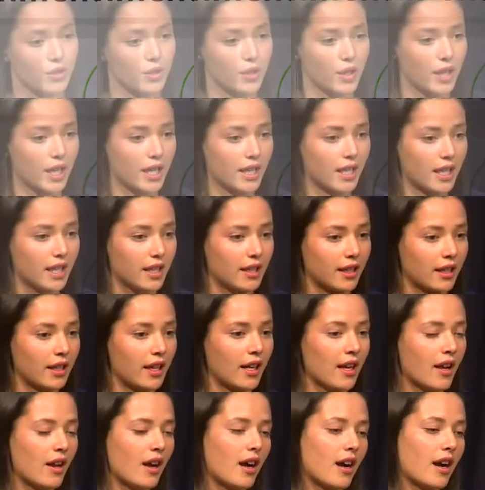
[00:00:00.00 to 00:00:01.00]
creating
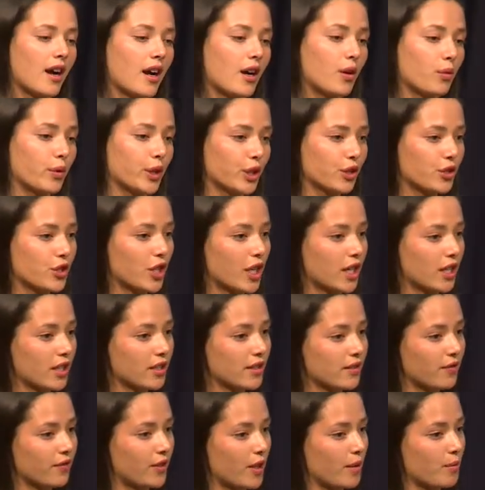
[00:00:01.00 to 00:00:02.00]

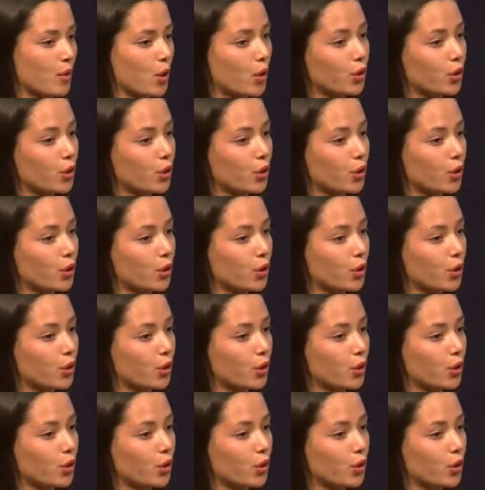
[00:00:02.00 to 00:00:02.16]
wheelchairs from